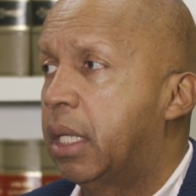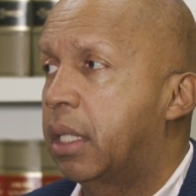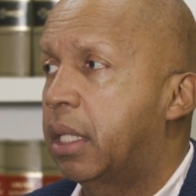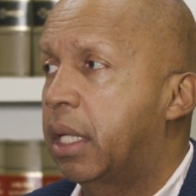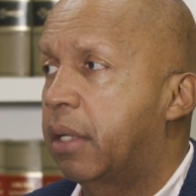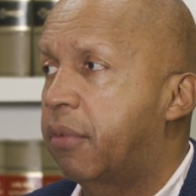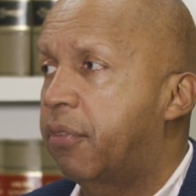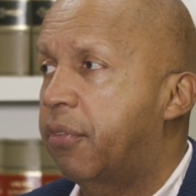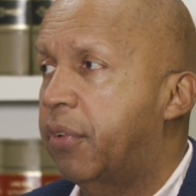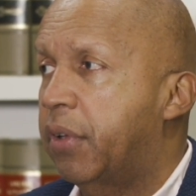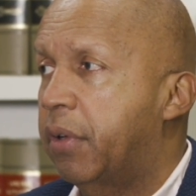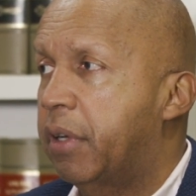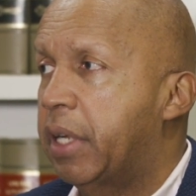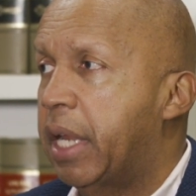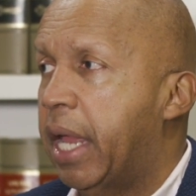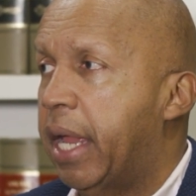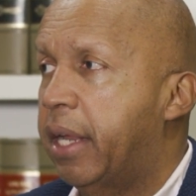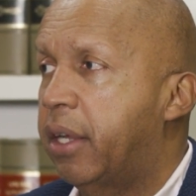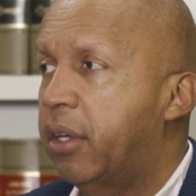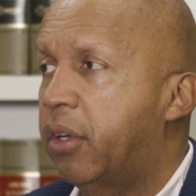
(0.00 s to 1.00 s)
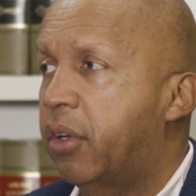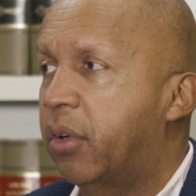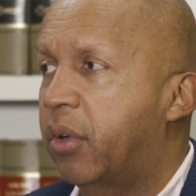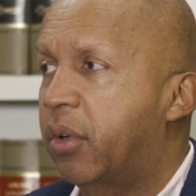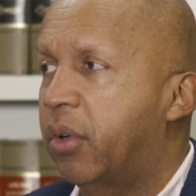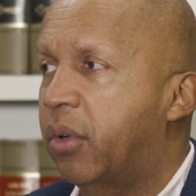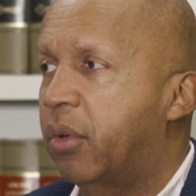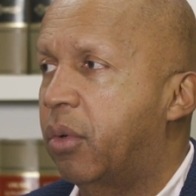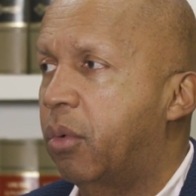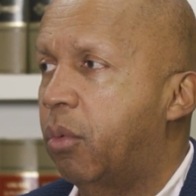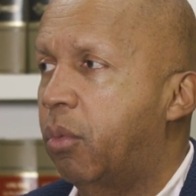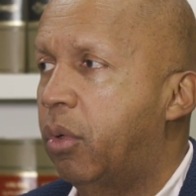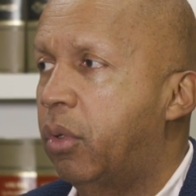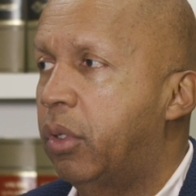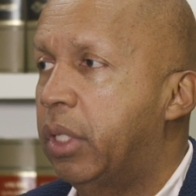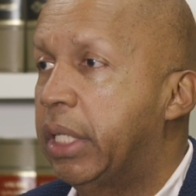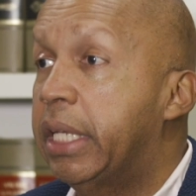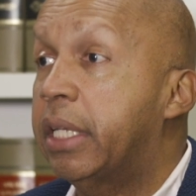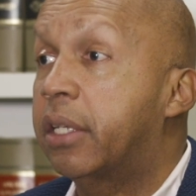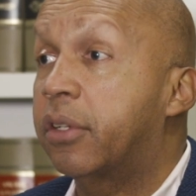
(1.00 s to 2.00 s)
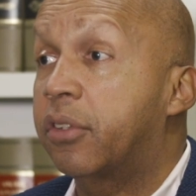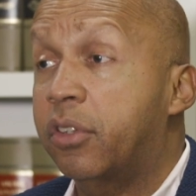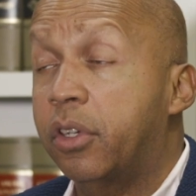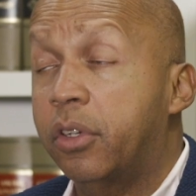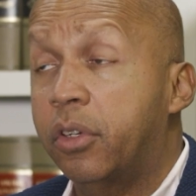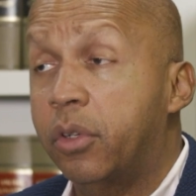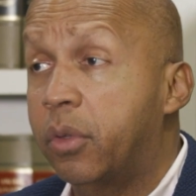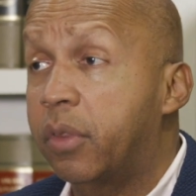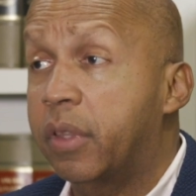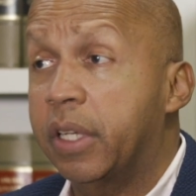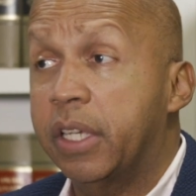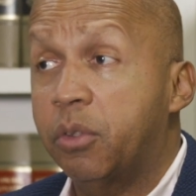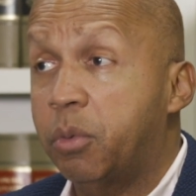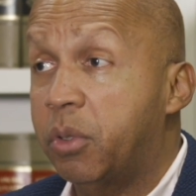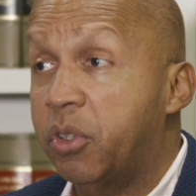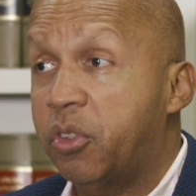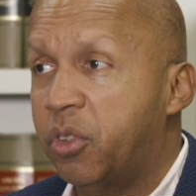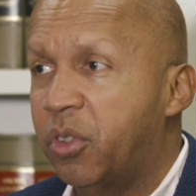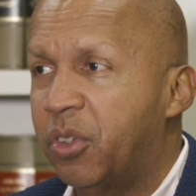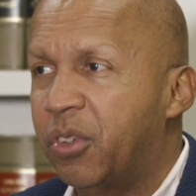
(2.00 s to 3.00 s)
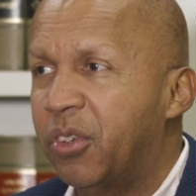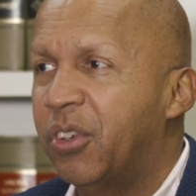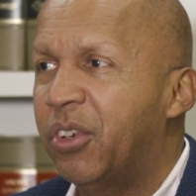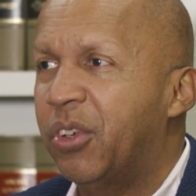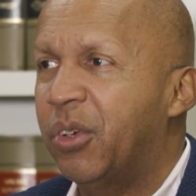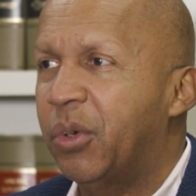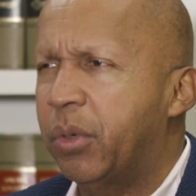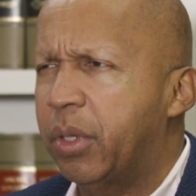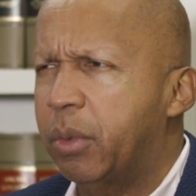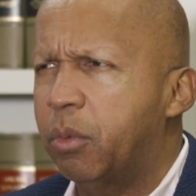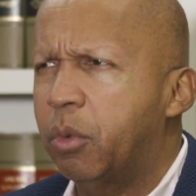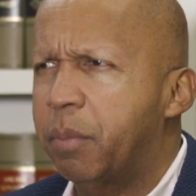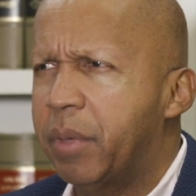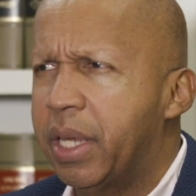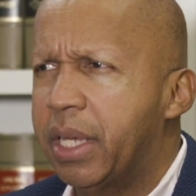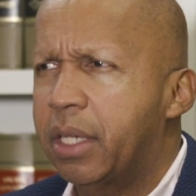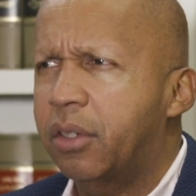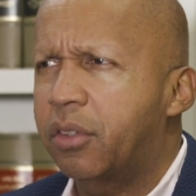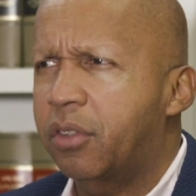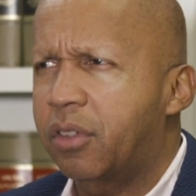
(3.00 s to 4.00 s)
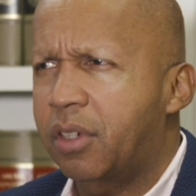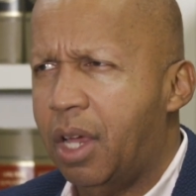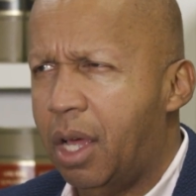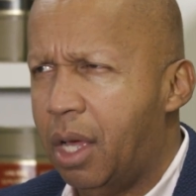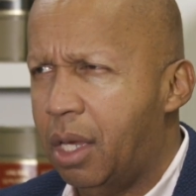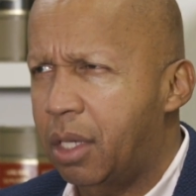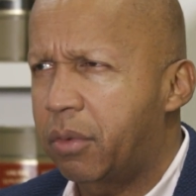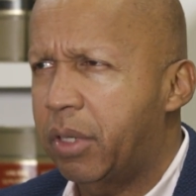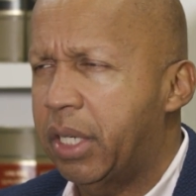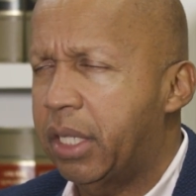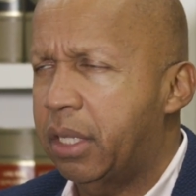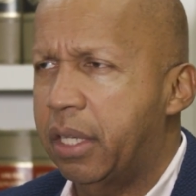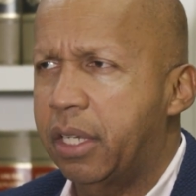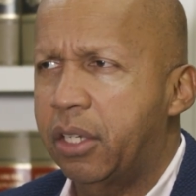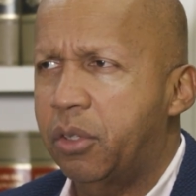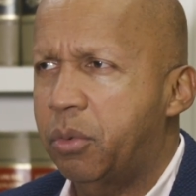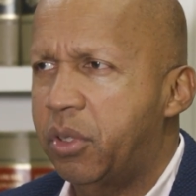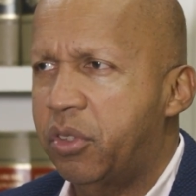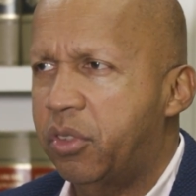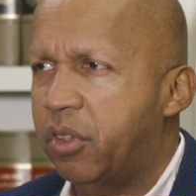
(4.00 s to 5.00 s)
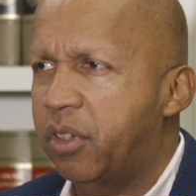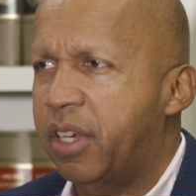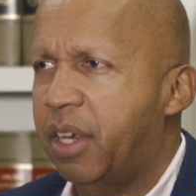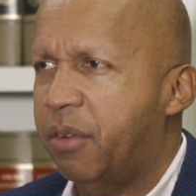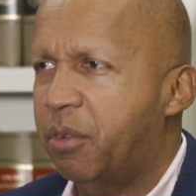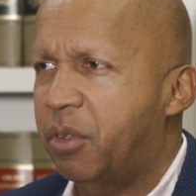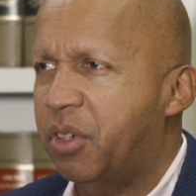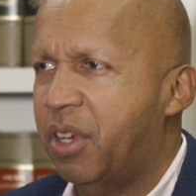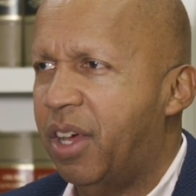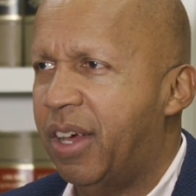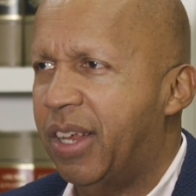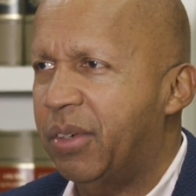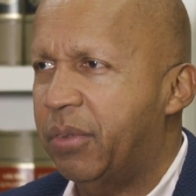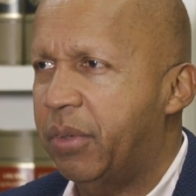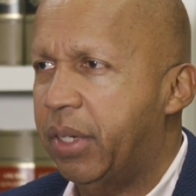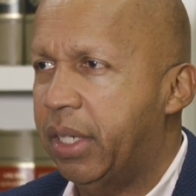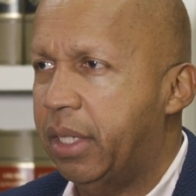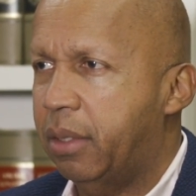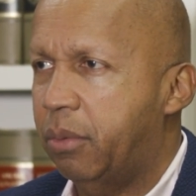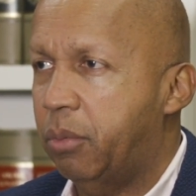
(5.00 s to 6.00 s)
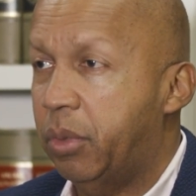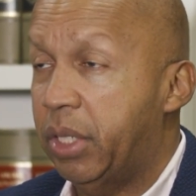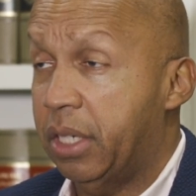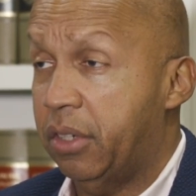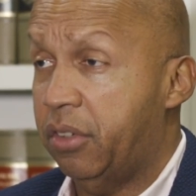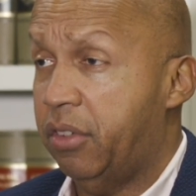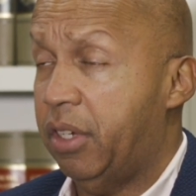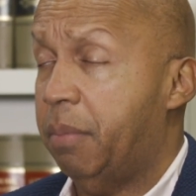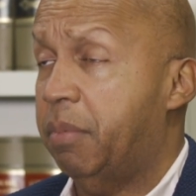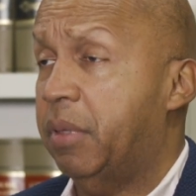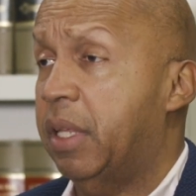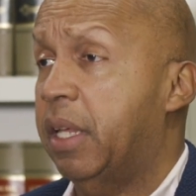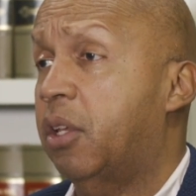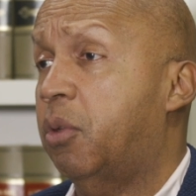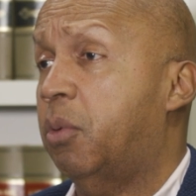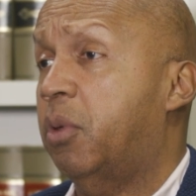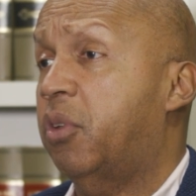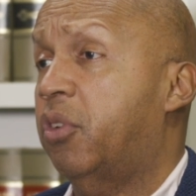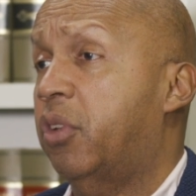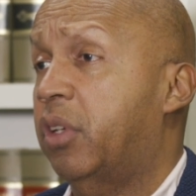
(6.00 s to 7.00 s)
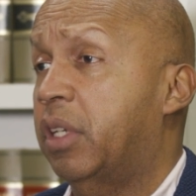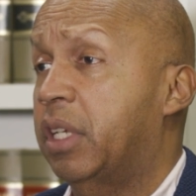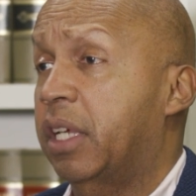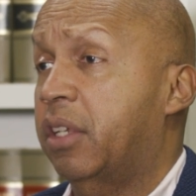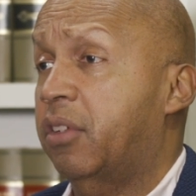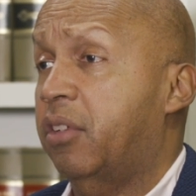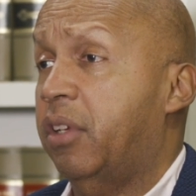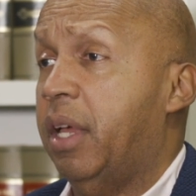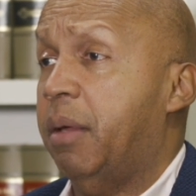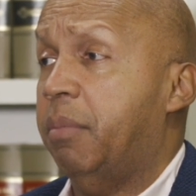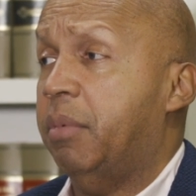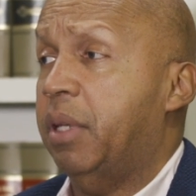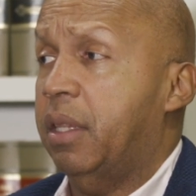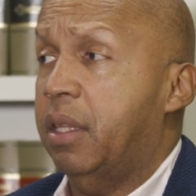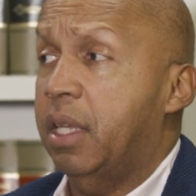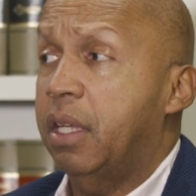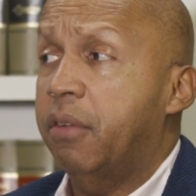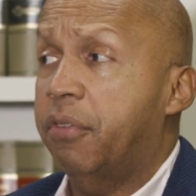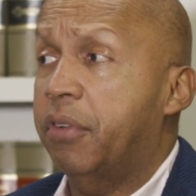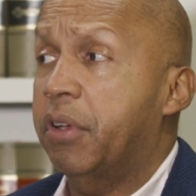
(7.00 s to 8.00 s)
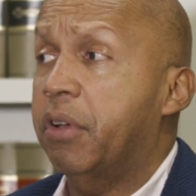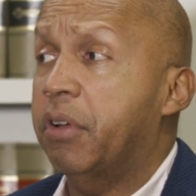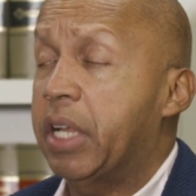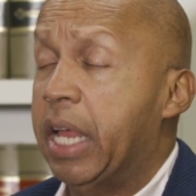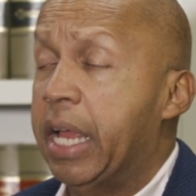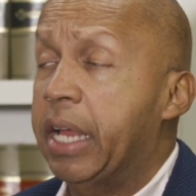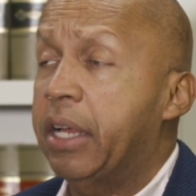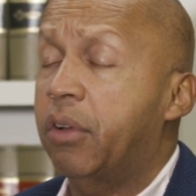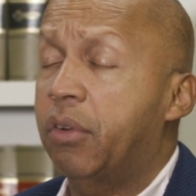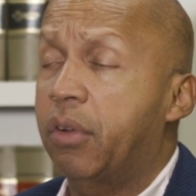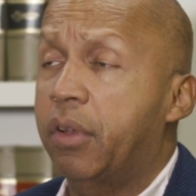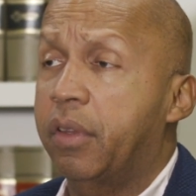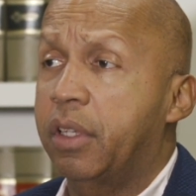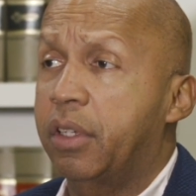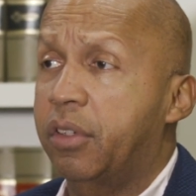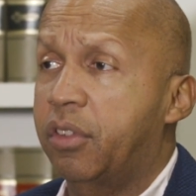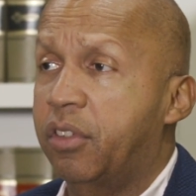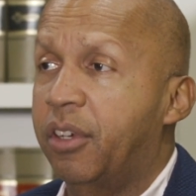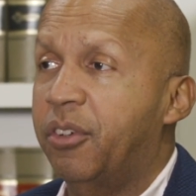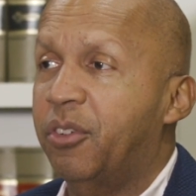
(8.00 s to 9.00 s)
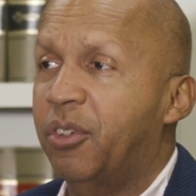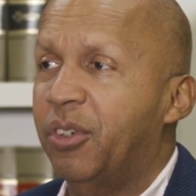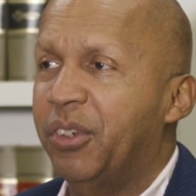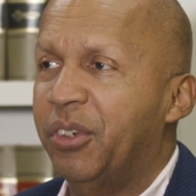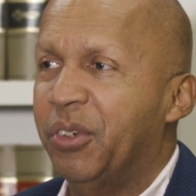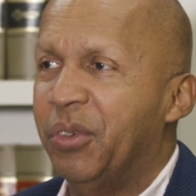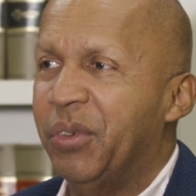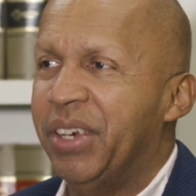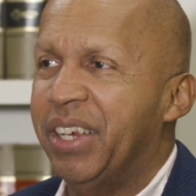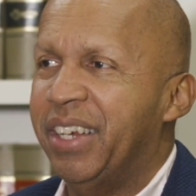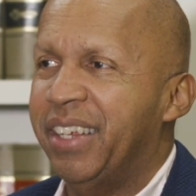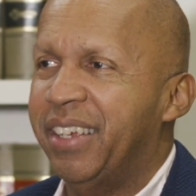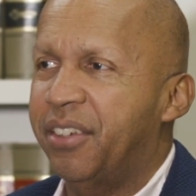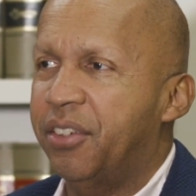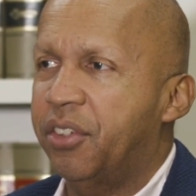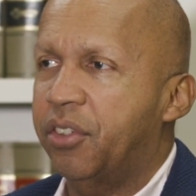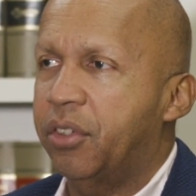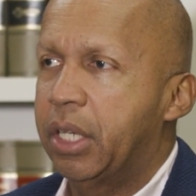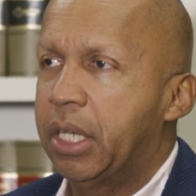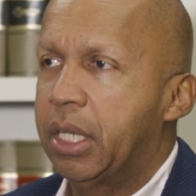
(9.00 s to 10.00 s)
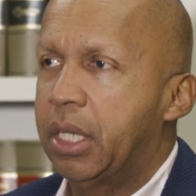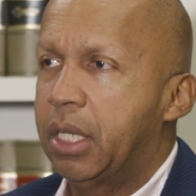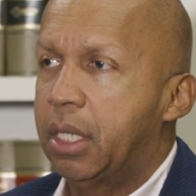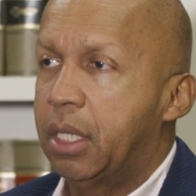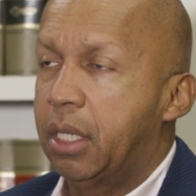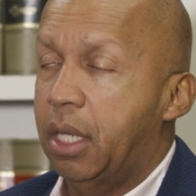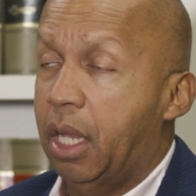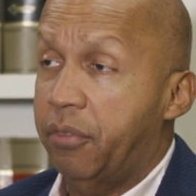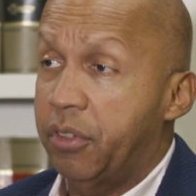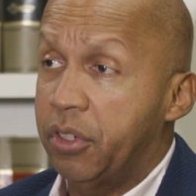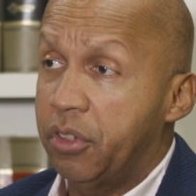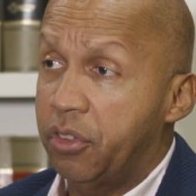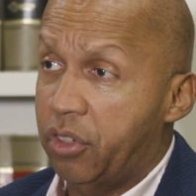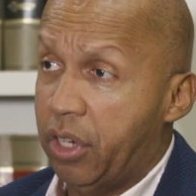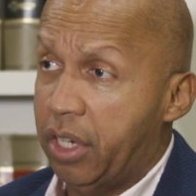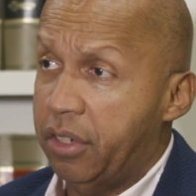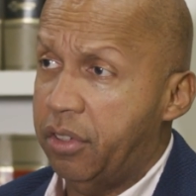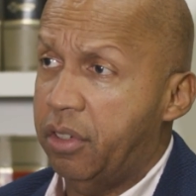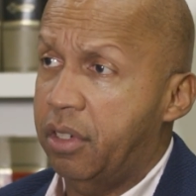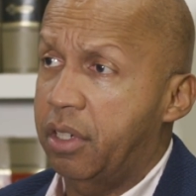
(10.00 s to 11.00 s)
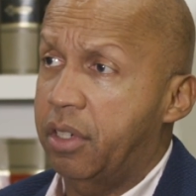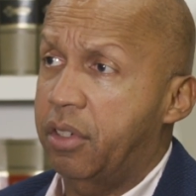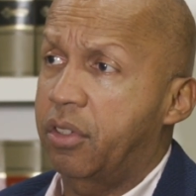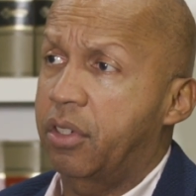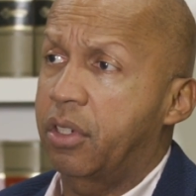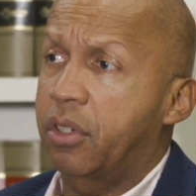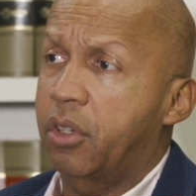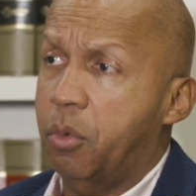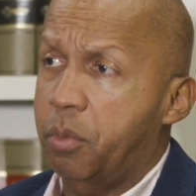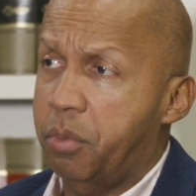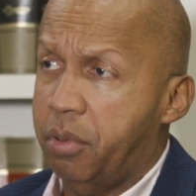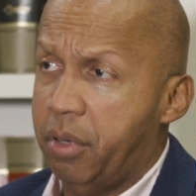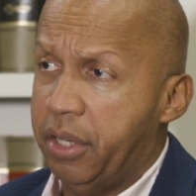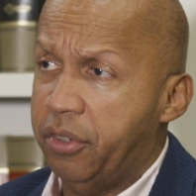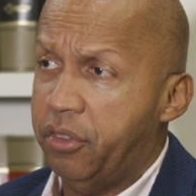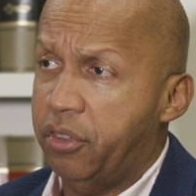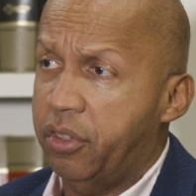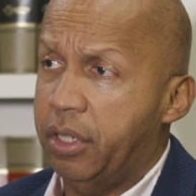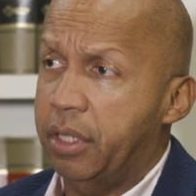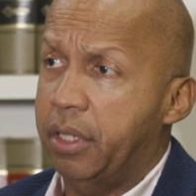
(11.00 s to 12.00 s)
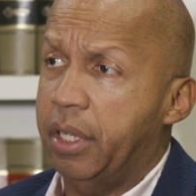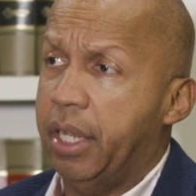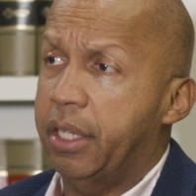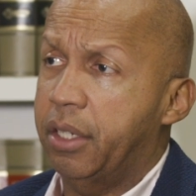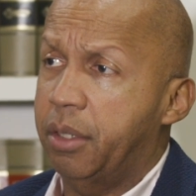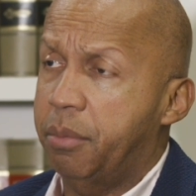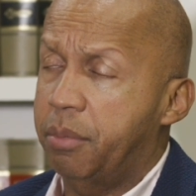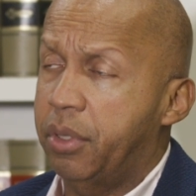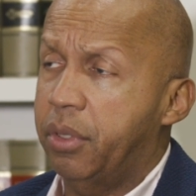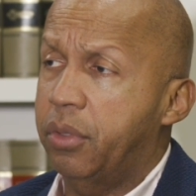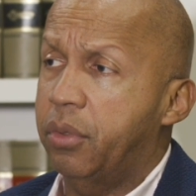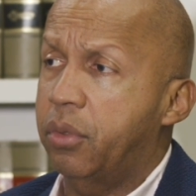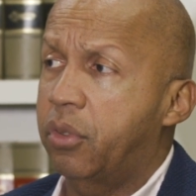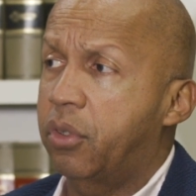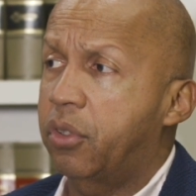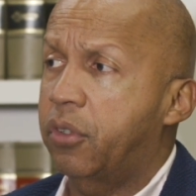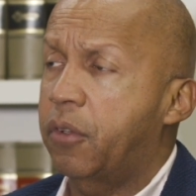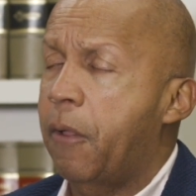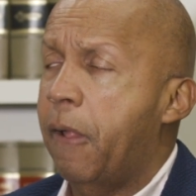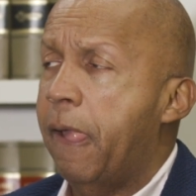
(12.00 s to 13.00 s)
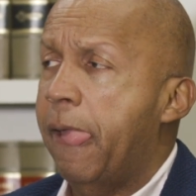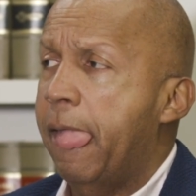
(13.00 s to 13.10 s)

that fear and anger will lead us to do things we shouldn't do. It will make us tolerate things we should never tolerate. We accept things we shouldn't accept. I think fear and anger are the essential ingredients of injustice and oppression and abuse.